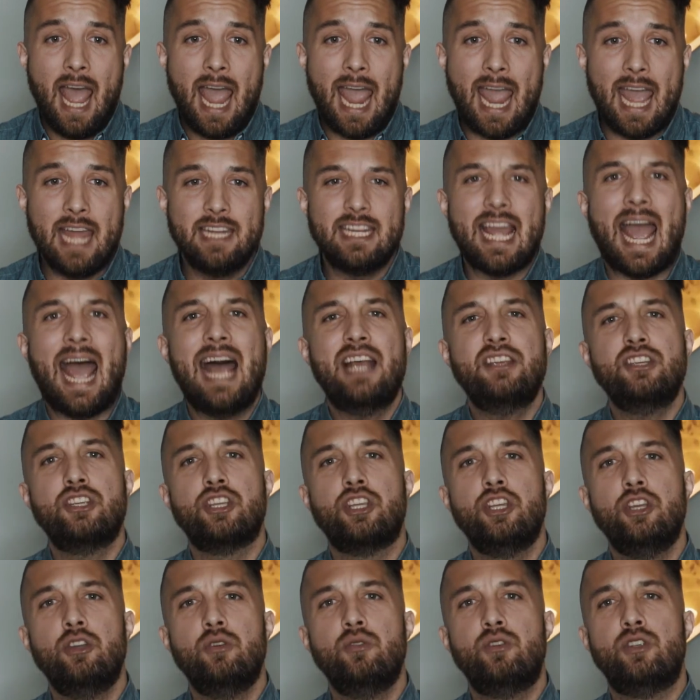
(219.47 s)
and ask
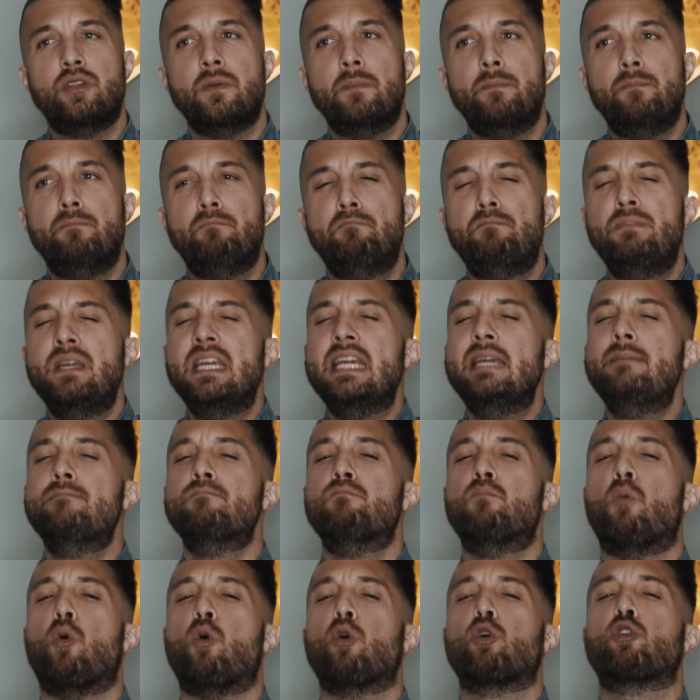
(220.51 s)
you to be
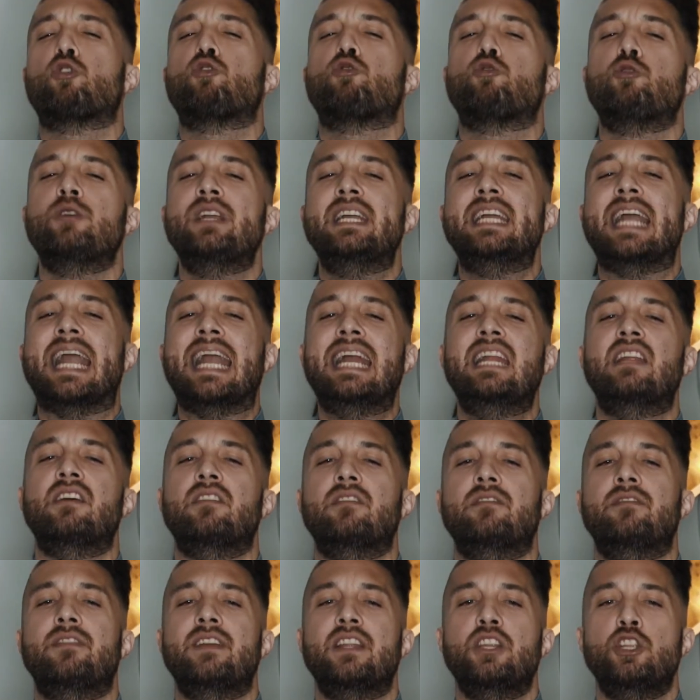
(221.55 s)
more
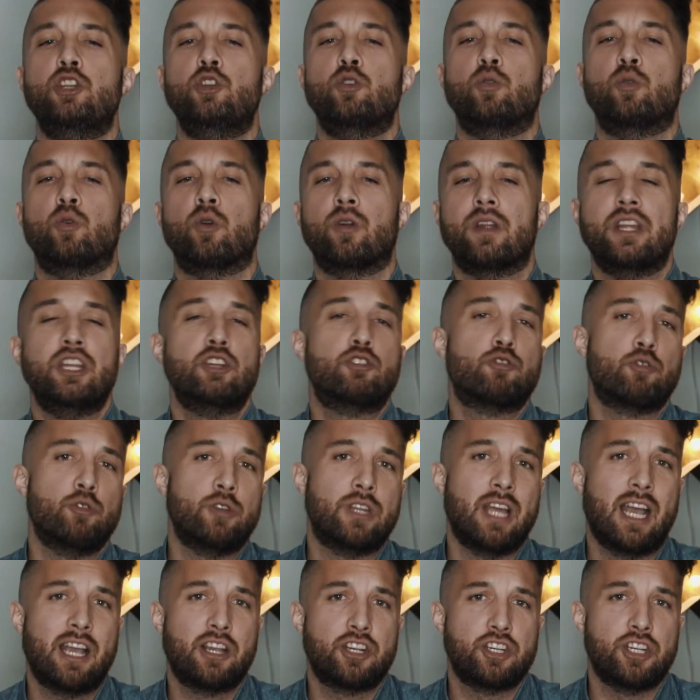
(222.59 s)
creative in your
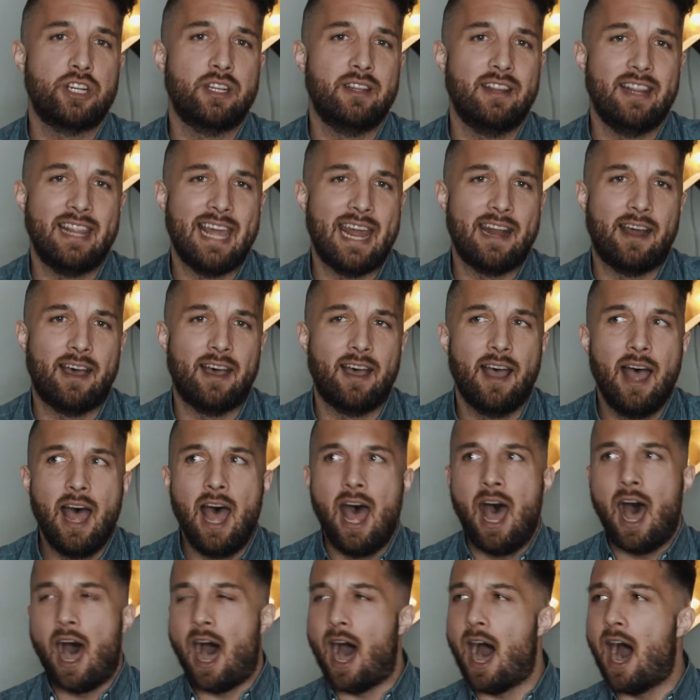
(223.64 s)
introduction than a
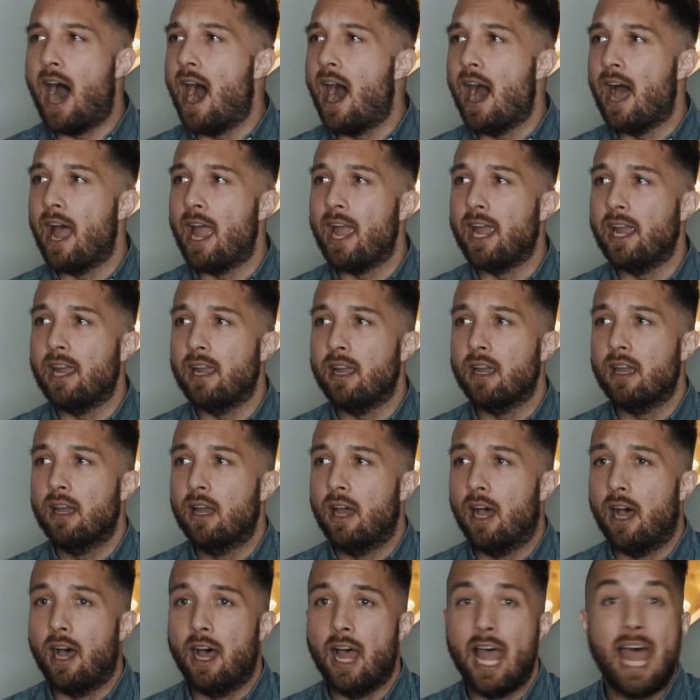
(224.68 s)
hi,
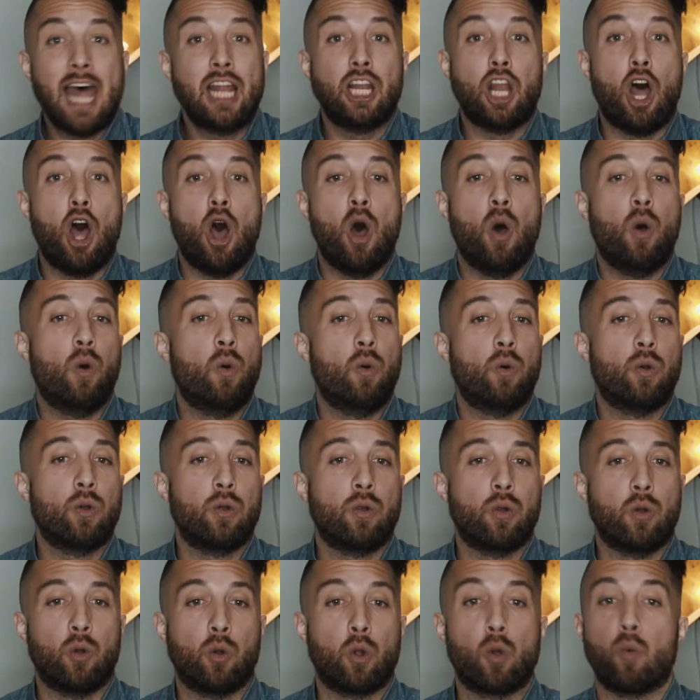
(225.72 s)
a hello,
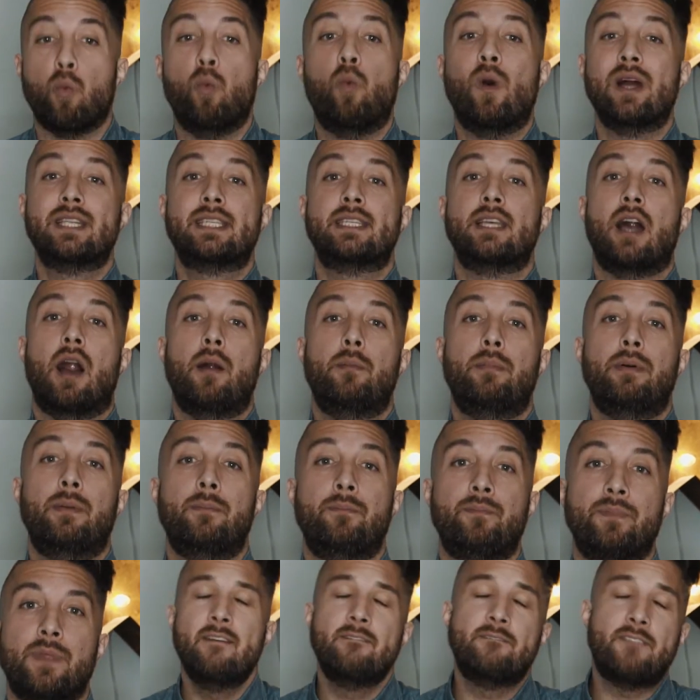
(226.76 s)
or what's up.
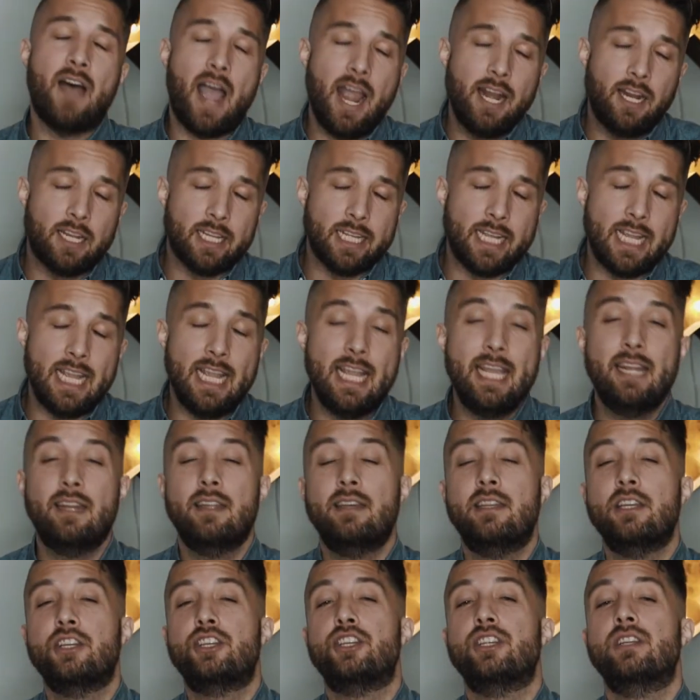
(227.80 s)
Finally, in
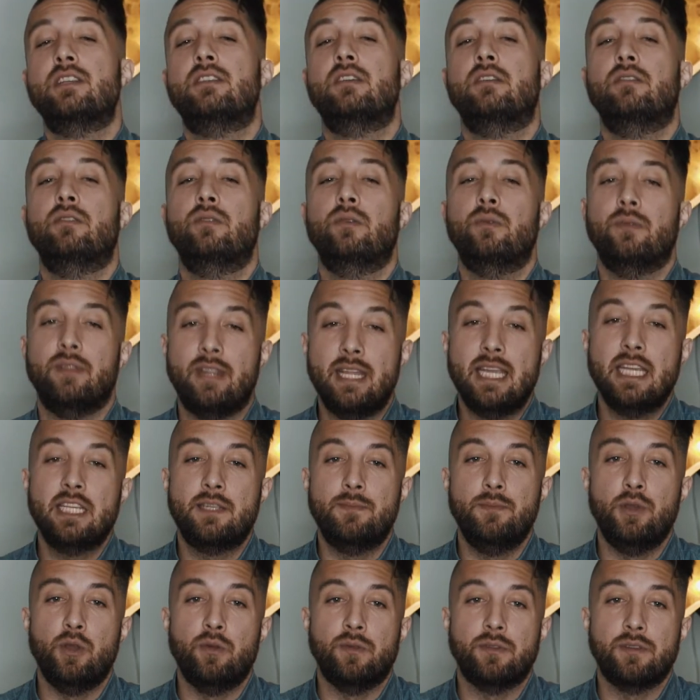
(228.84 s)
addition to these
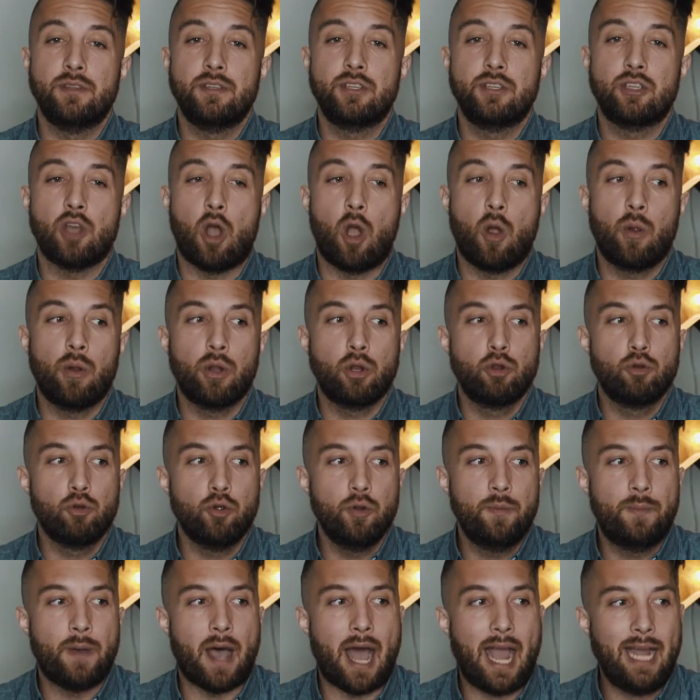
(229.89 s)
mutants, are a
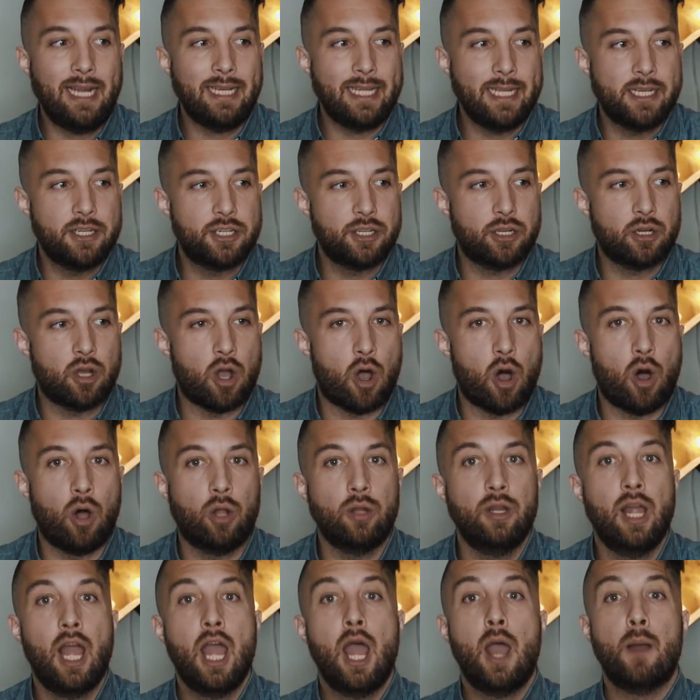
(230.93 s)
group I like to
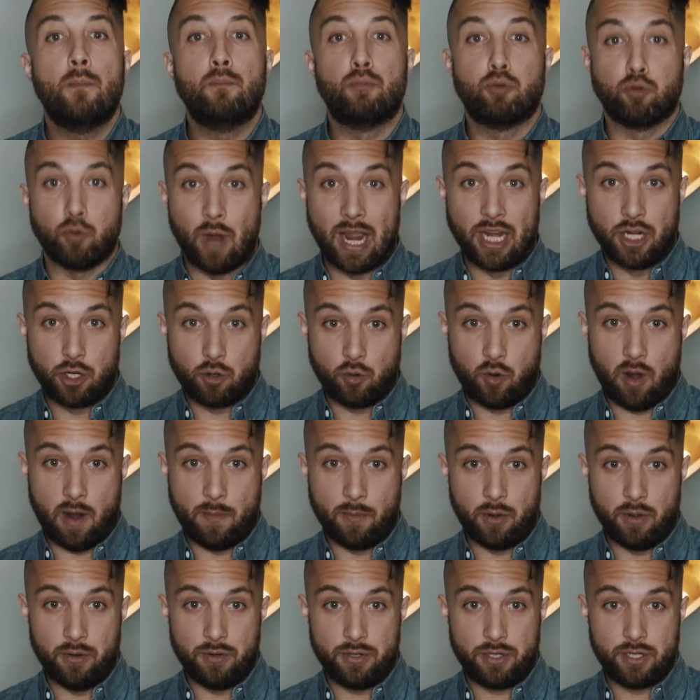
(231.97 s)
call
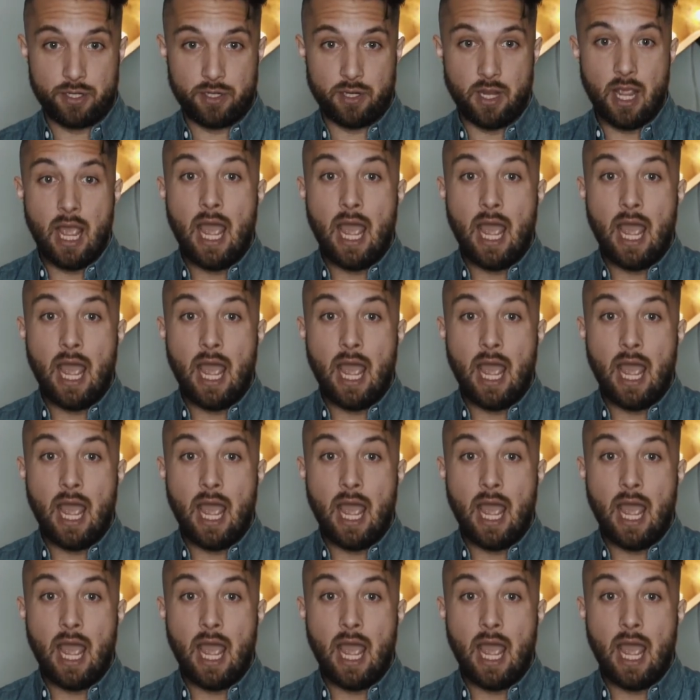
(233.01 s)
breadcrumbers.